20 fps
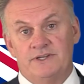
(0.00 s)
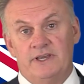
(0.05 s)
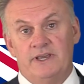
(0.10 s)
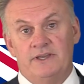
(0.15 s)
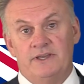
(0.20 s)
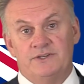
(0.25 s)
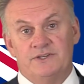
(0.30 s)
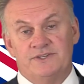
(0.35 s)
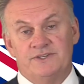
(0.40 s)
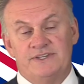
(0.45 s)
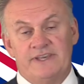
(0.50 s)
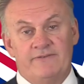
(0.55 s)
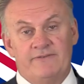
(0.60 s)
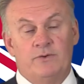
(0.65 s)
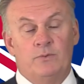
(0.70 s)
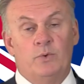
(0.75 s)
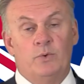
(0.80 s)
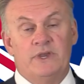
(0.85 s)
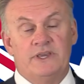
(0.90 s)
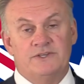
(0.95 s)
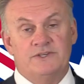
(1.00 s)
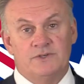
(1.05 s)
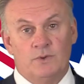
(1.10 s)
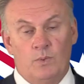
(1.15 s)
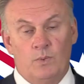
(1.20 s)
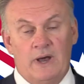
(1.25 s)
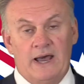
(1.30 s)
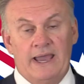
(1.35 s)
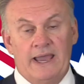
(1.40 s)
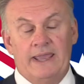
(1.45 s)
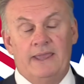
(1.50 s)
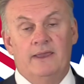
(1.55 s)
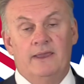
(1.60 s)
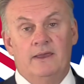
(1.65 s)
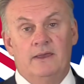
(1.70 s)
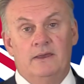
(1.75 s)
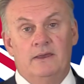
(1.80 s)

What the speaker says: year, just 7 weeks away.